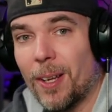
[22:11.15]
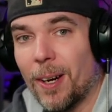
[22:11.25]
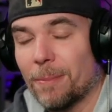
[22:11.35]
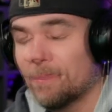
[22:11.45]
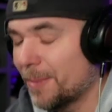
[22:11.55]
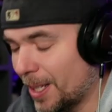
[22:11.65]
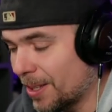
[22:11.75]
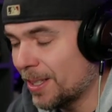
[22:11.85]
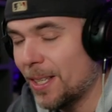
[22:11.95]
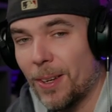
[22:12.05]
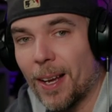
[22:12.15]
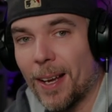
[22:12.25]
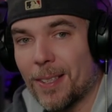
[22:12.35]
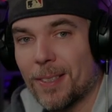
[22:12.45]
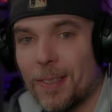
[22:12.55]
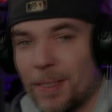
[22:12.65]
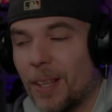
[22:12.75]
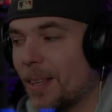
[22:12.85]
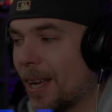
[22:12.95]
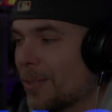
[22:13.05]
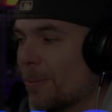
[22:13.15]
there, and I'll see you guys in the next